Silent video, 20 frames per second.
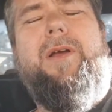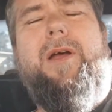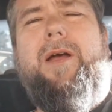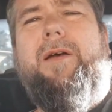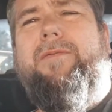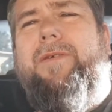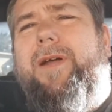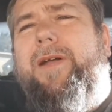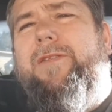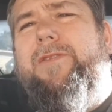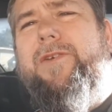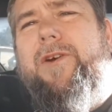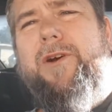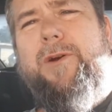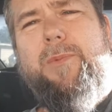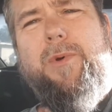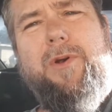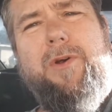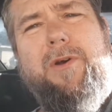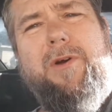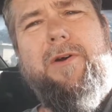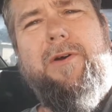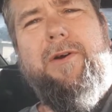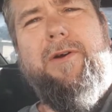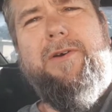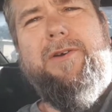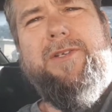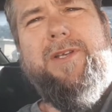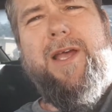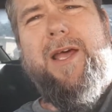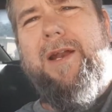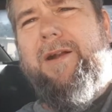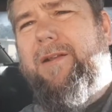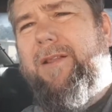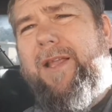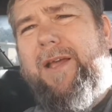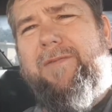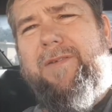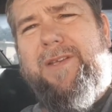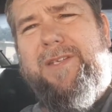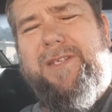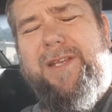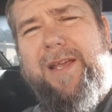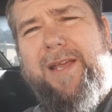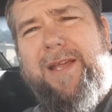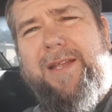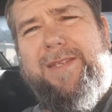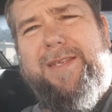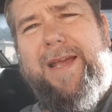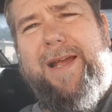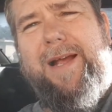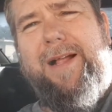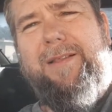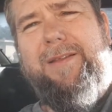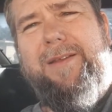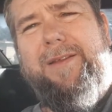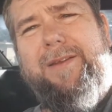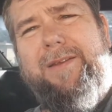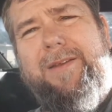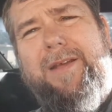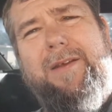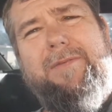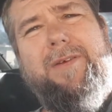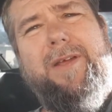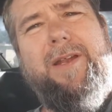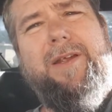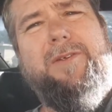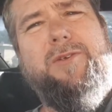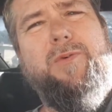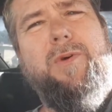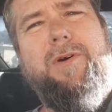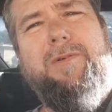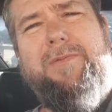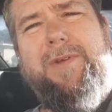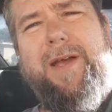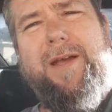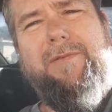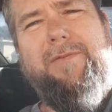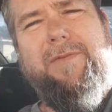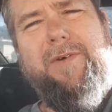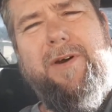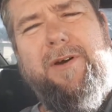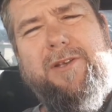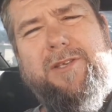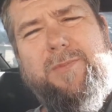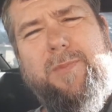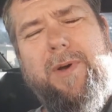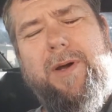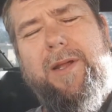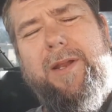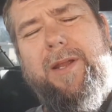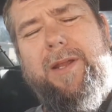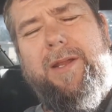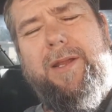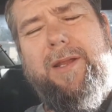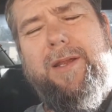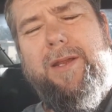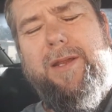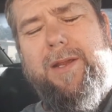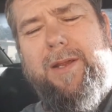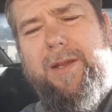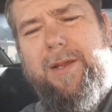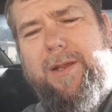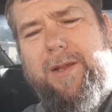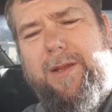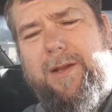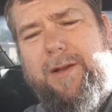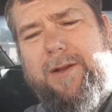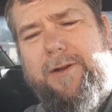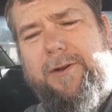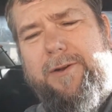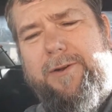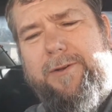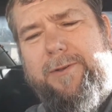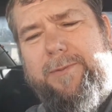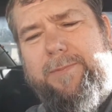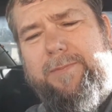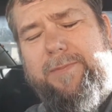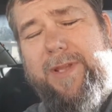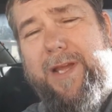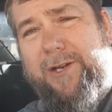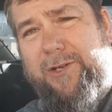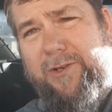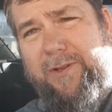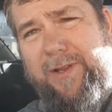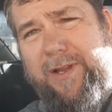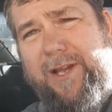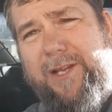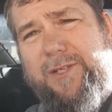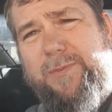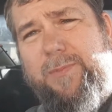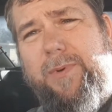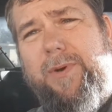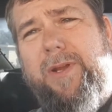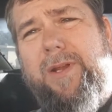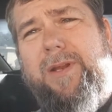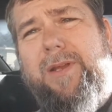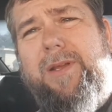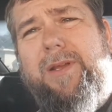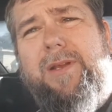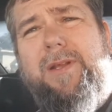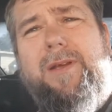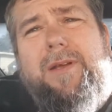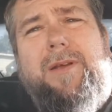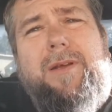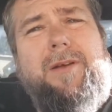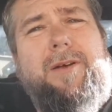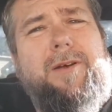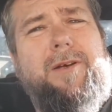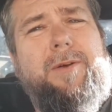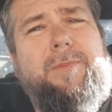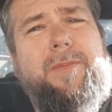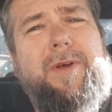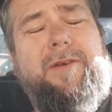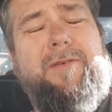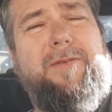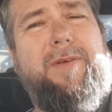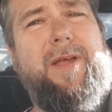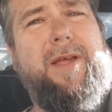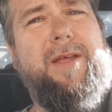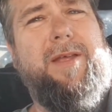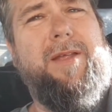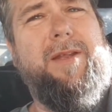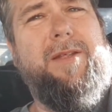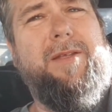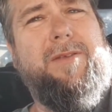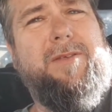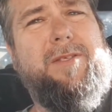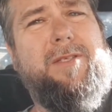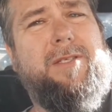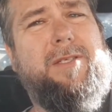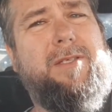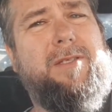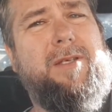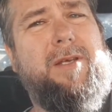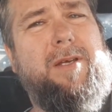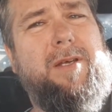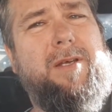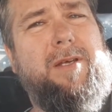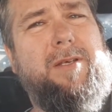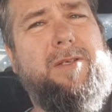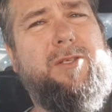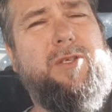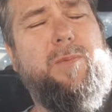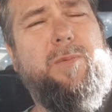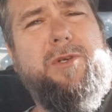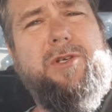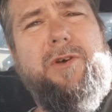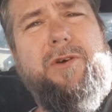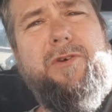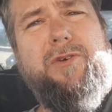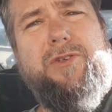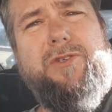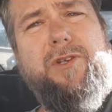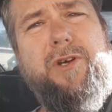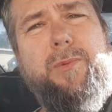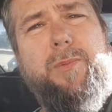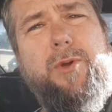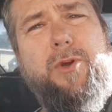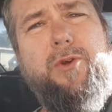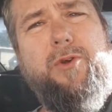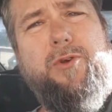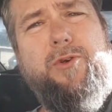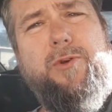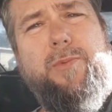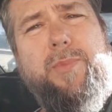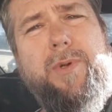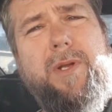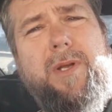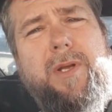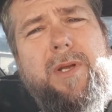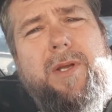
I've had turbo cars. I had an 11-second Talon. I've had a 12.9 Fox body, naturally aspirated. I've had a supercharged turbo coupe.